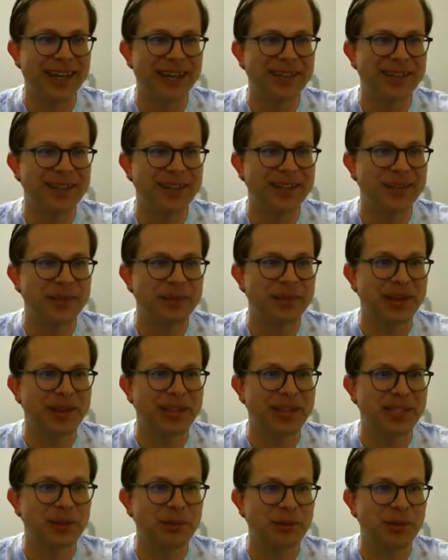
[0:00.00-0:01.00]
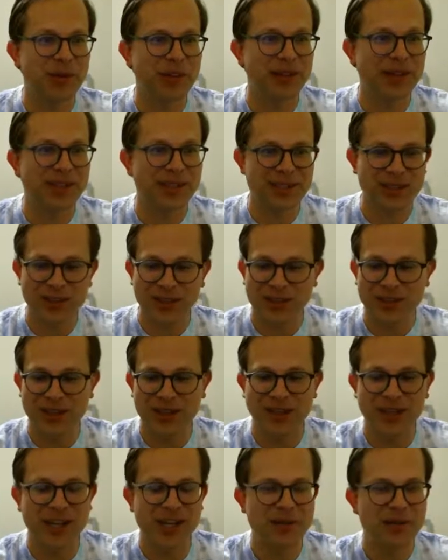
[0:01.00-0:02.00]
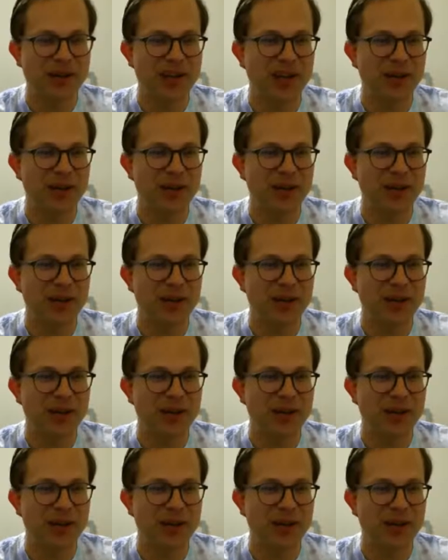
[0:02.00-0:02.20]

It's a little bit spurious just talking about